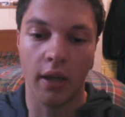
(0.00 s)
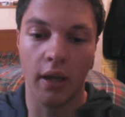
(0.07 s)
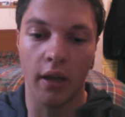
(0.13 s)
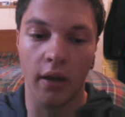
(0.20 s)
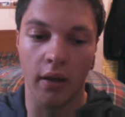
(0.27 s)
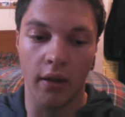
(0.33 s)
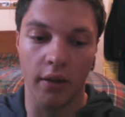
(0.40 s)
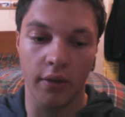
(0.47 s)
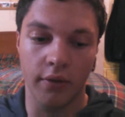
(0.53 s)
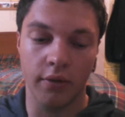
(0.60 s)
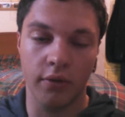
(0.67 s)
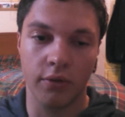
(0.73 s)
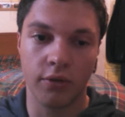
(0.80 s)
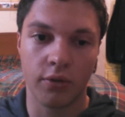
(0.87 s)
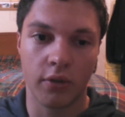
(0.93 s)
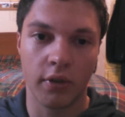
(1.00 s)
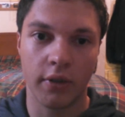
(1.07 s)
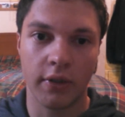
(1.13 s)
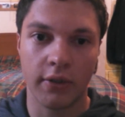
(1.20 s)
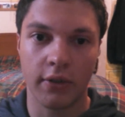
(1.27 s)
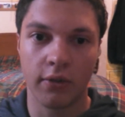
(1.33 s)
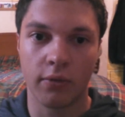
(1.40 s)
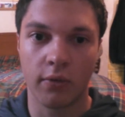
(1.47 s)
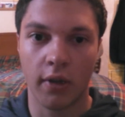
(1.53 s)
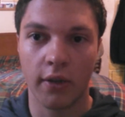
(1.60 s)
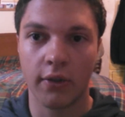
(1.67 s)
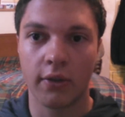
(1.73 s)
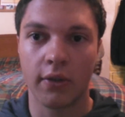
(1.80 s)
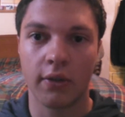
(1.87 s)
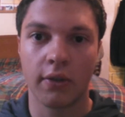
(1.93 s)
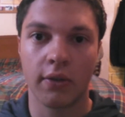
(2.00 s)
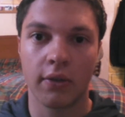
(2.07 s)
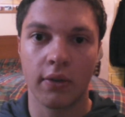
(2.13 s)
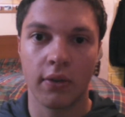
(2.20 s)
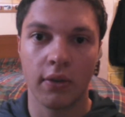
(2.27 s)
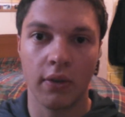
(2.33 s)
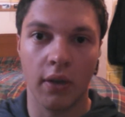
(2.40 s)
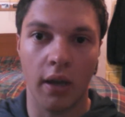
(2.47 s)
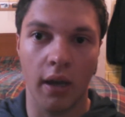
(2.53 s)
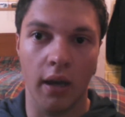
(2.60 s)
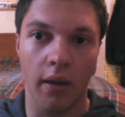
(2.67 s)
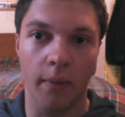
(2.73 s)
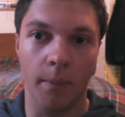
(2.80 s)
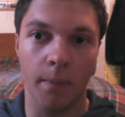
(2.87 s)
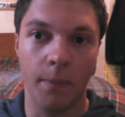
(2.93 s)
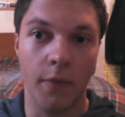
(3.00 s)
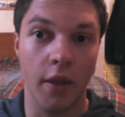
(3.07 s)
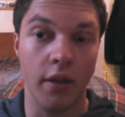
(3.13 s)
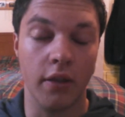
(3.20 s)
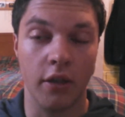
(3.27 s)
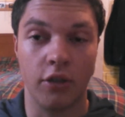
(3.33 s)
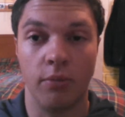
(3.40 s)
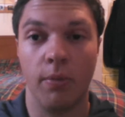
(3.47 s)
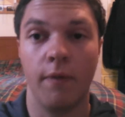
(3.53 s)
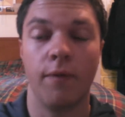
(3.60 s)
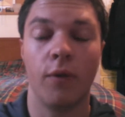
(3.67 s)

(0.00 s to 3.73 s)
Uh, your short distance runs, um, they, they should be